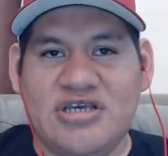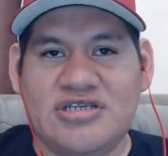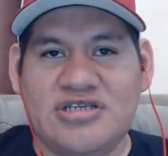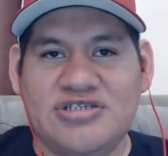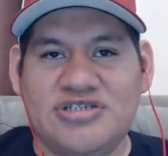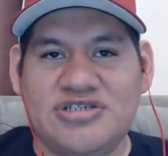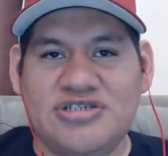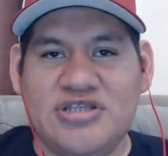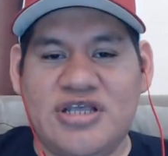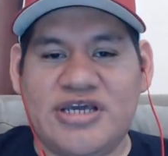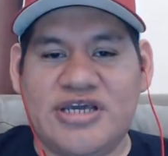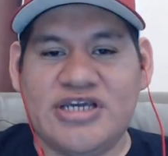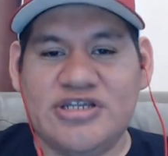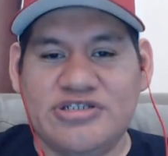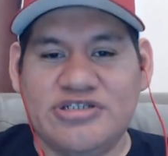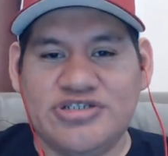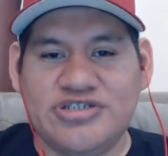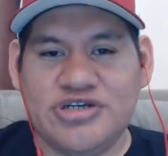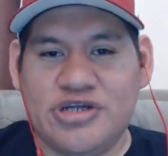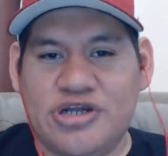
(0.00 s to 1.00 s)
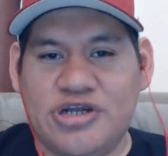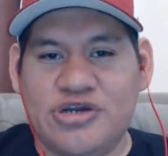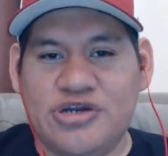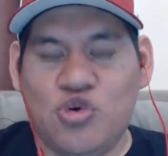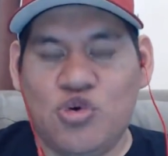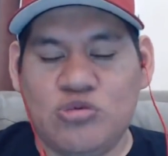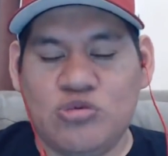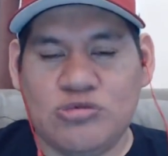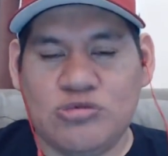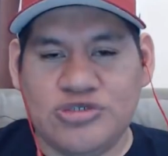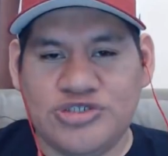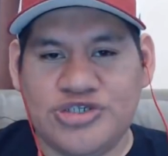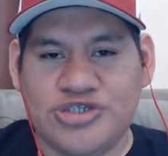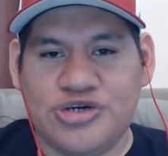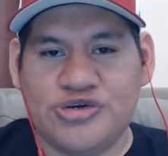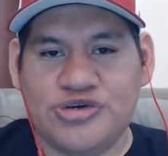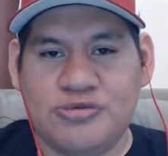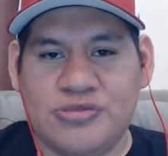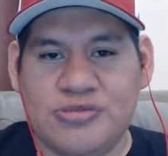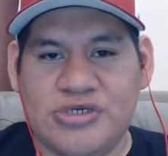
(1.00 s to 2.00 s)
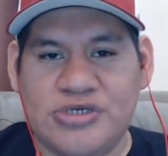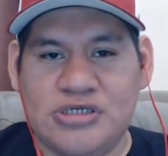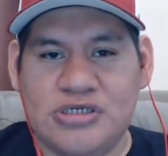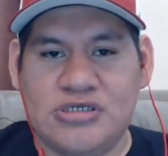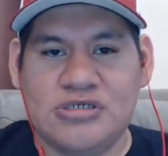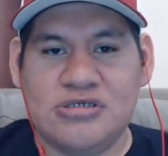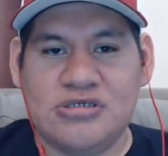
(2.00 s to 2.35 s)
should like a normal journal be?